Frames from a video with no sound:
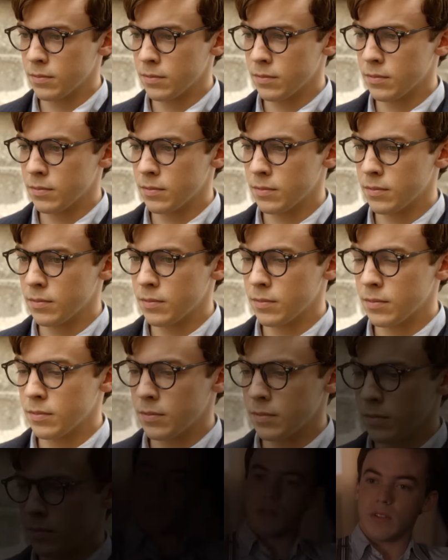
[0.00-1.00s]
In season
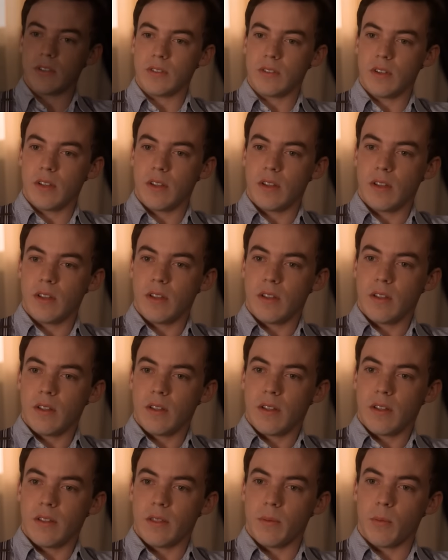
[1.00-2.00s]
one, he was
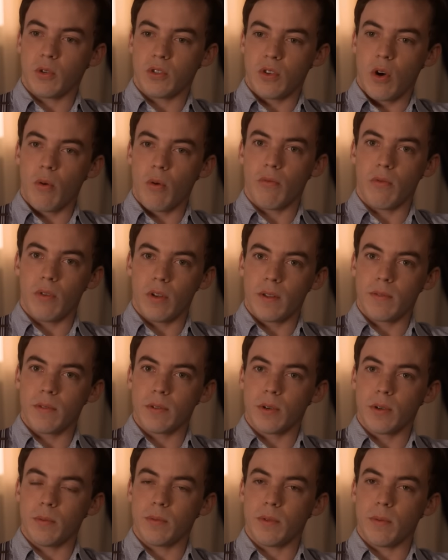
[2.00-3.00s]
the most hopeful of the
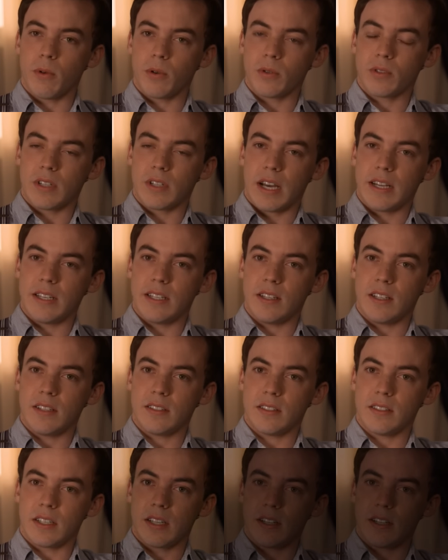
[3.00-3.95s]
group, the most idealistic.